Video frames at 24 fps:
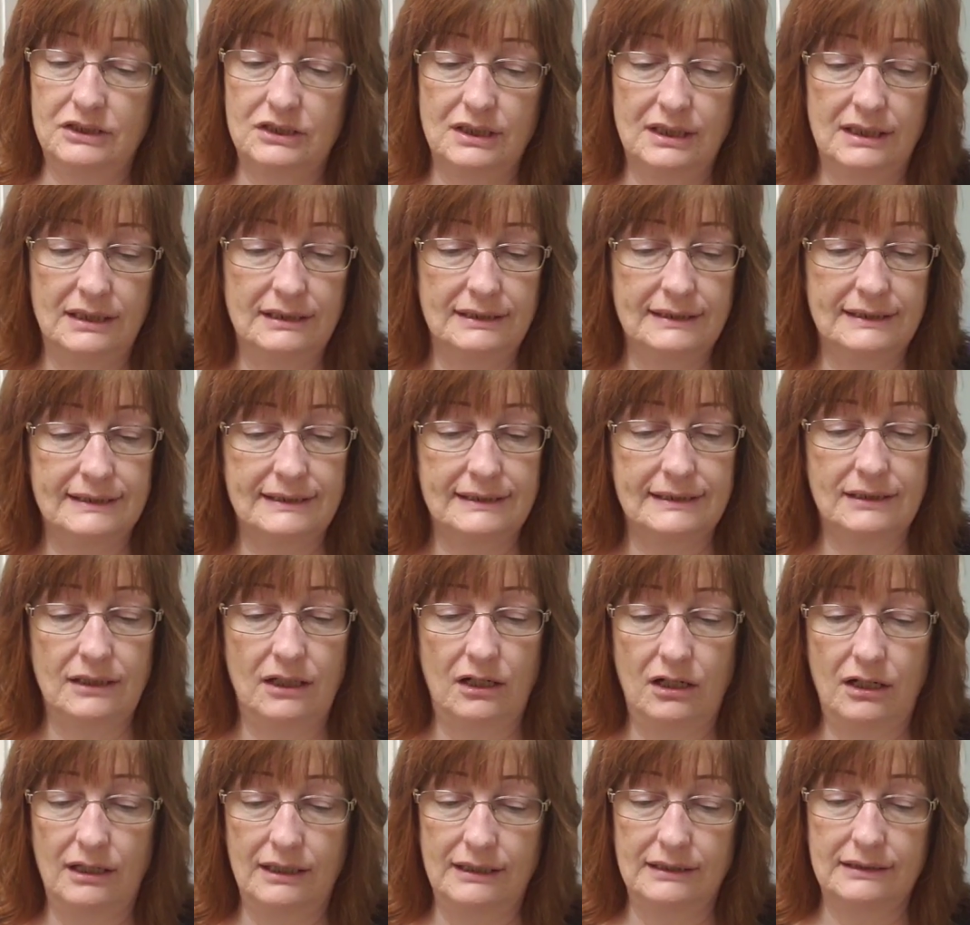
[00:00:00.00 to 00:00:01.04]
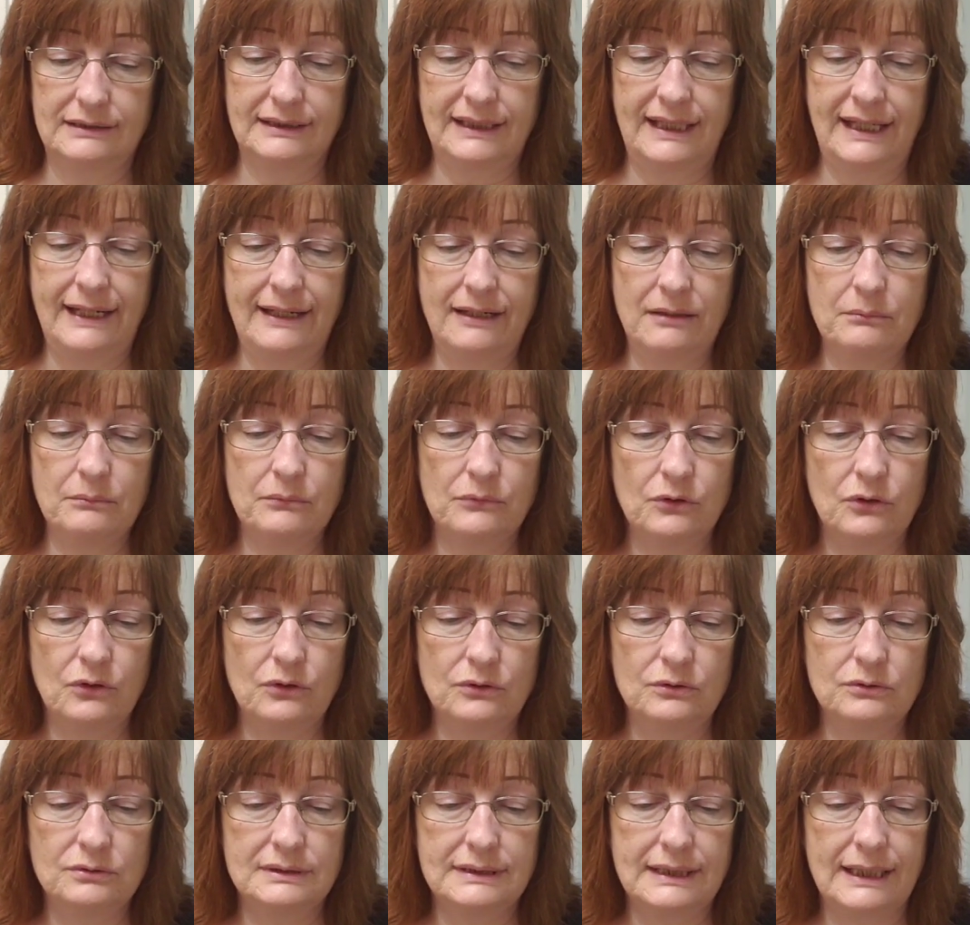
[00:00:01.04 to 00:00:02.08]
just saw it.
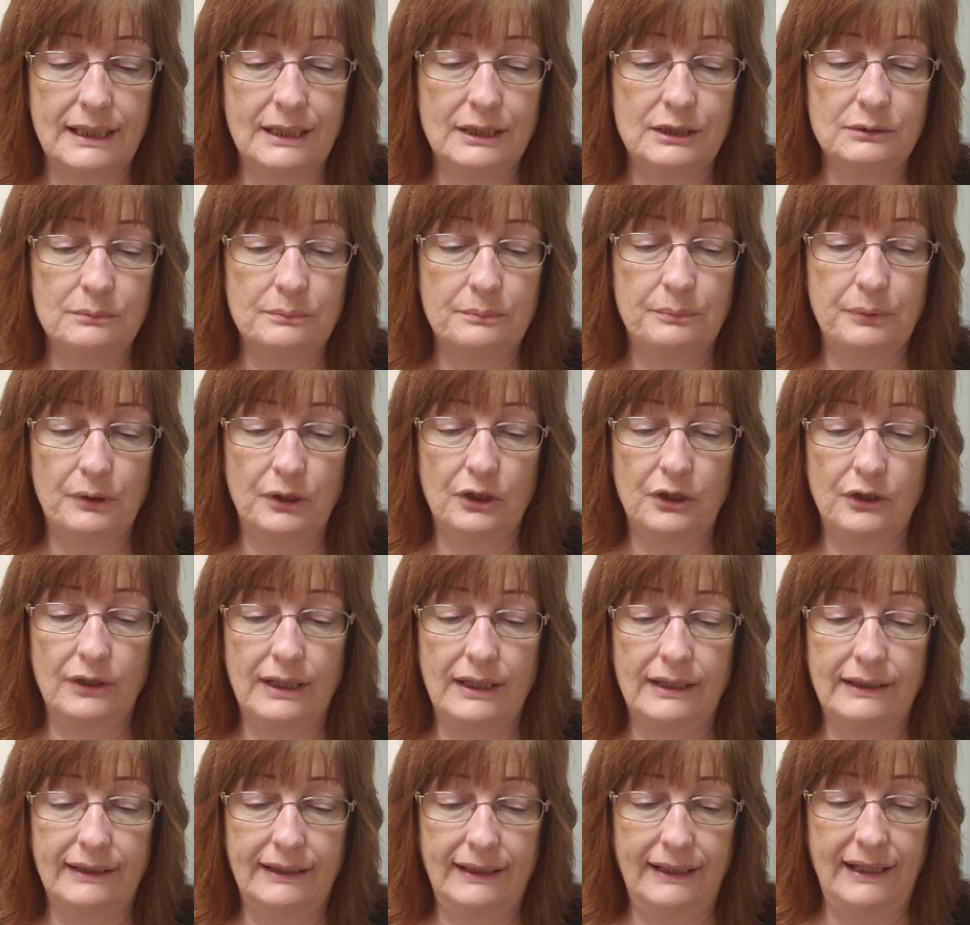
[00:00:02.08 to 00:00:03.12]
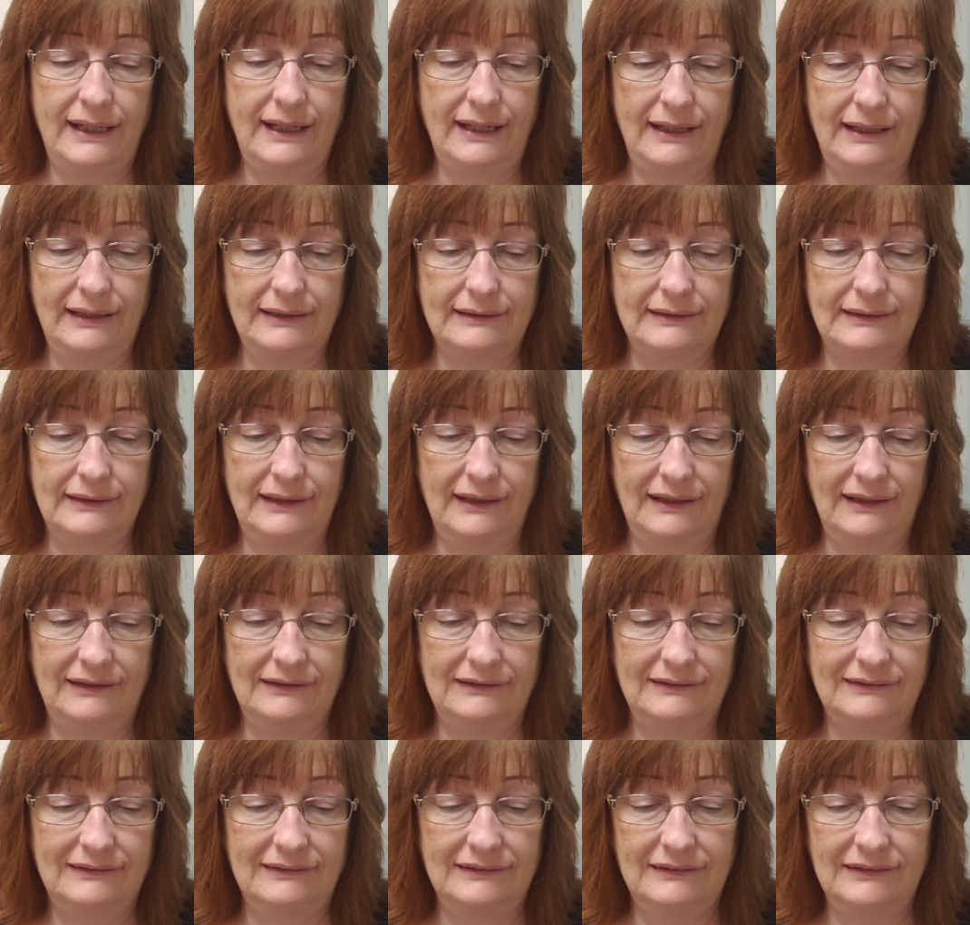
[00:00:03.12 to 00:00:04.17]
Camrose, Alberta, Canada.
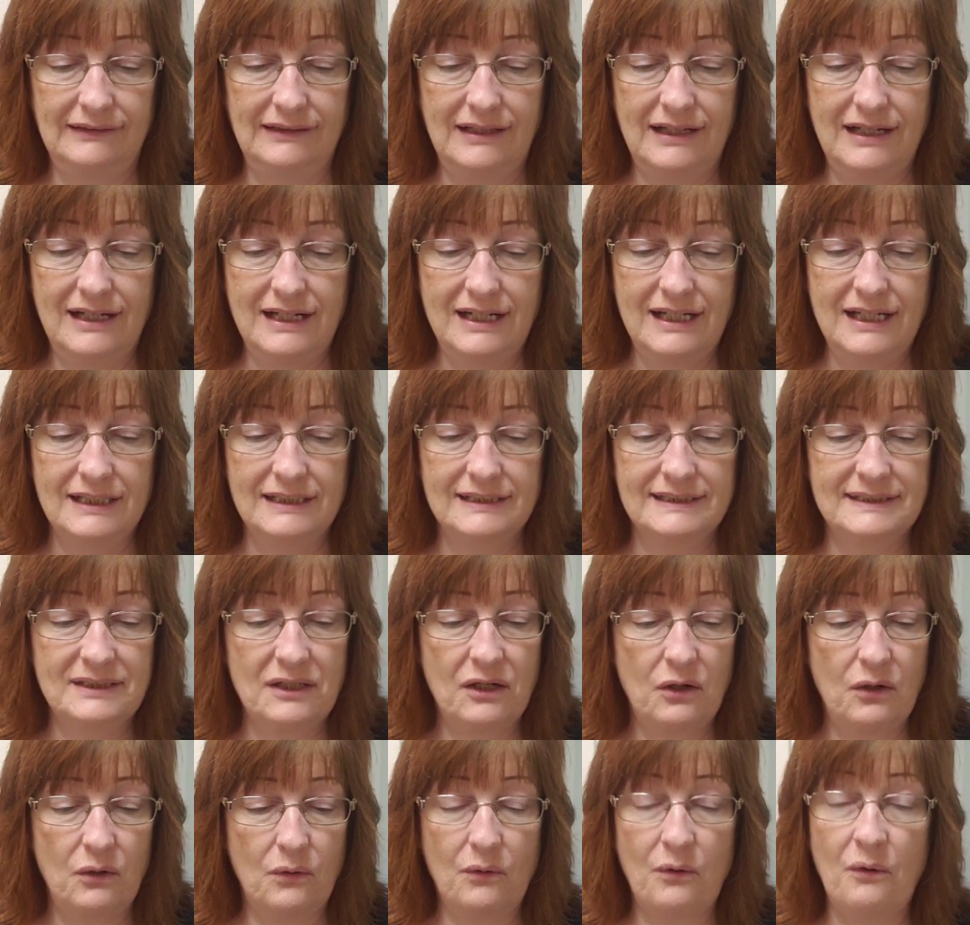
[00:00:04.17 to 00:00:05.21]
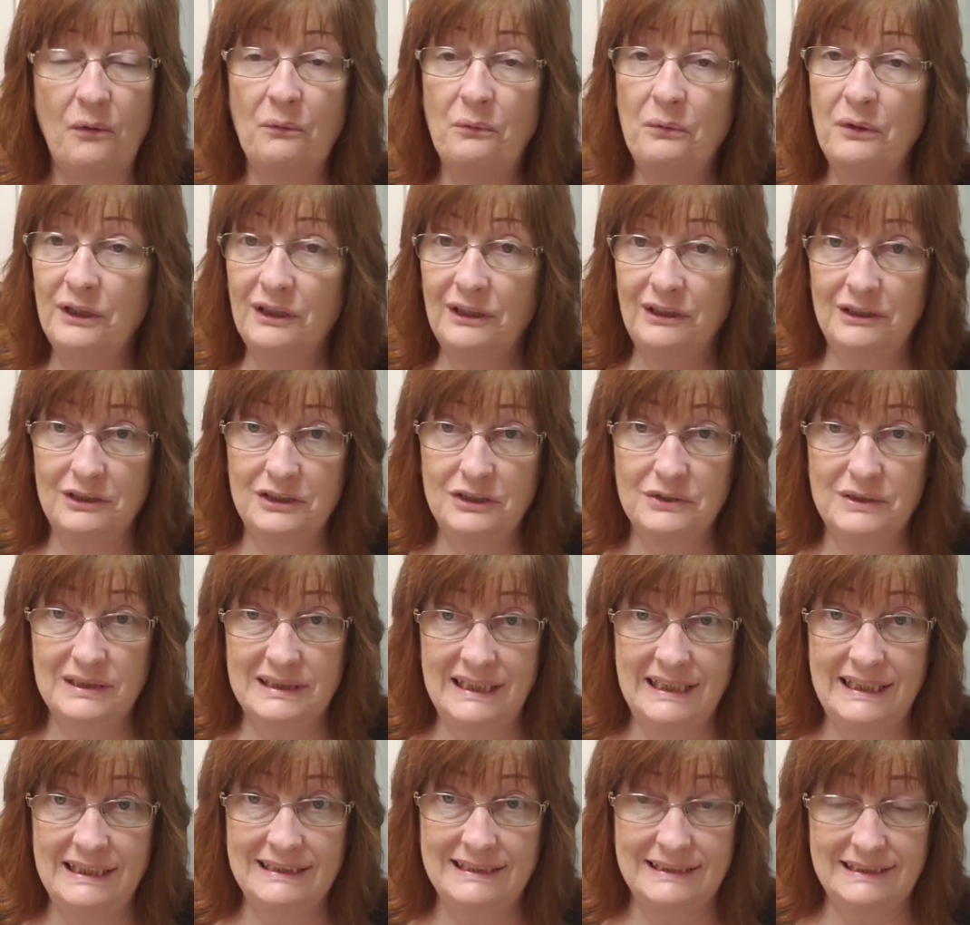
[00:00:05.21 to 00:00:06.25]
So we're going to do a
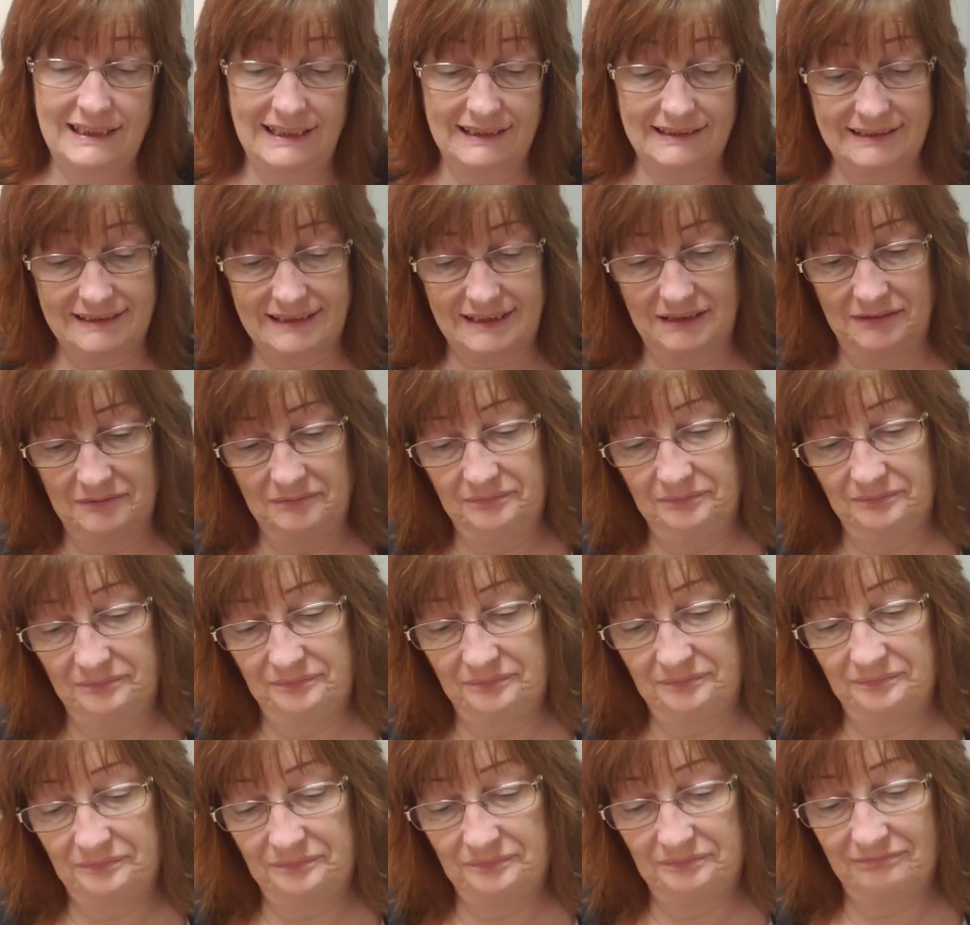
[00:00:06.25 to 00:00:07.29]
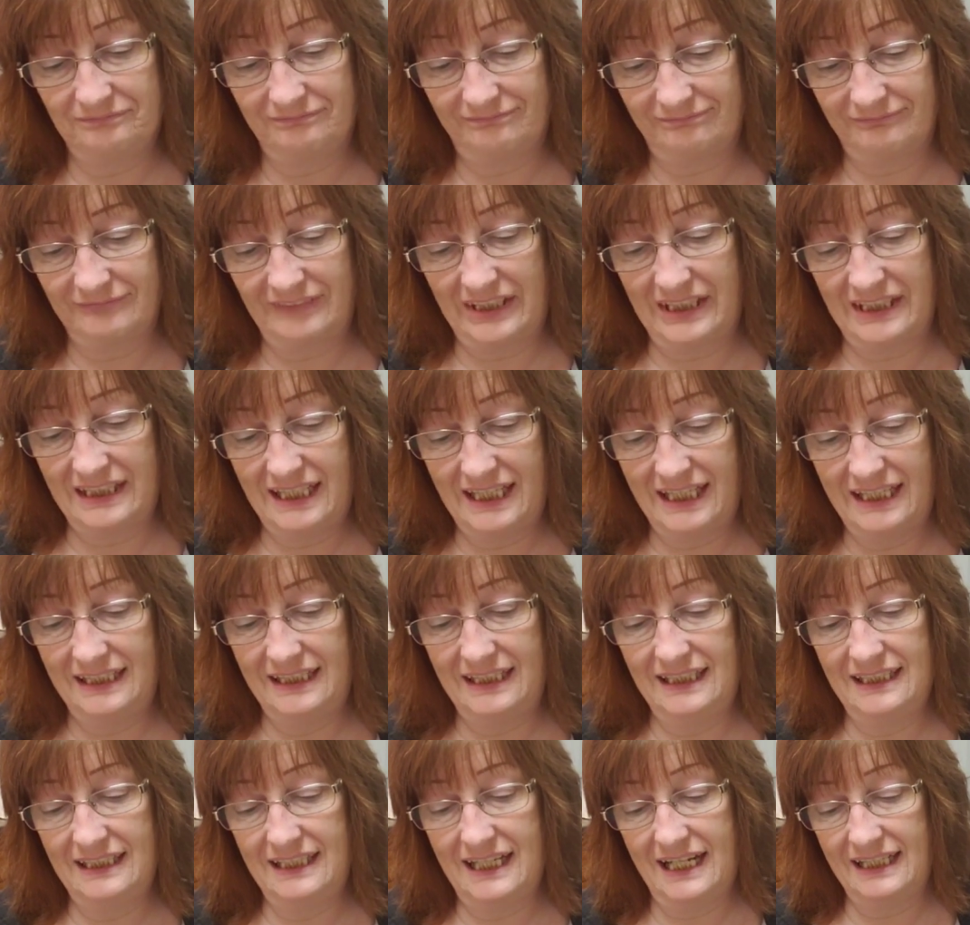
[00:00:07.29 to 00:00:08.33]
taste test.
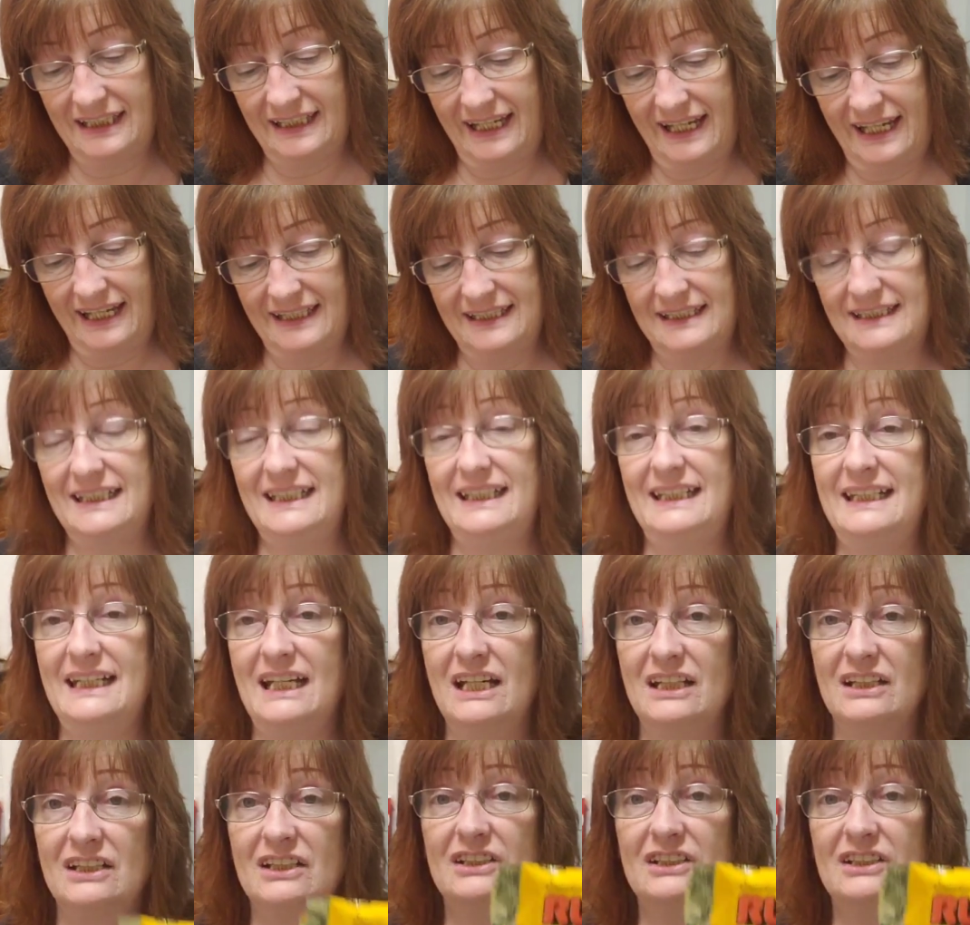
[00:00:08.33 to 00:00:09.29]
Canadian Candy